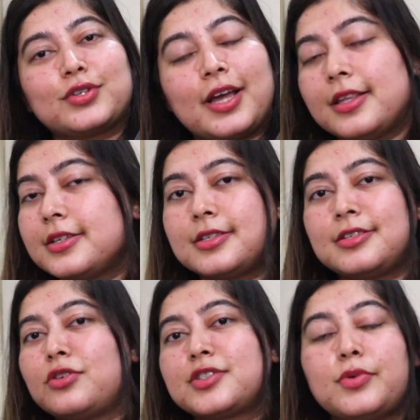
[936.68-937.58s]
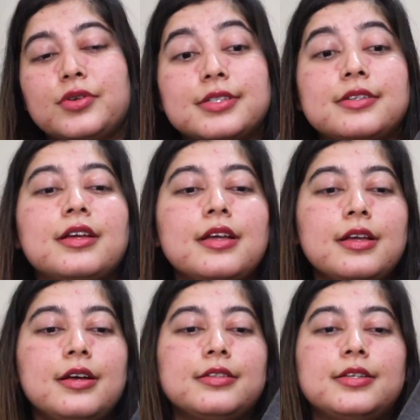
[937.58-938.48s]
Try this. This is not sponsored.
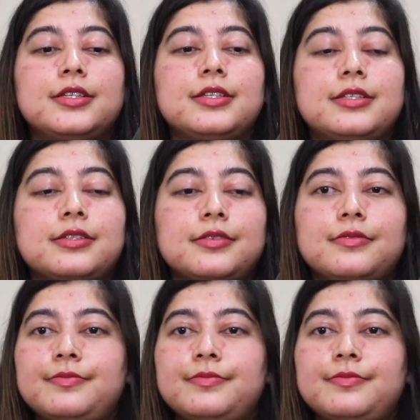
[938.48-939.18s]
This is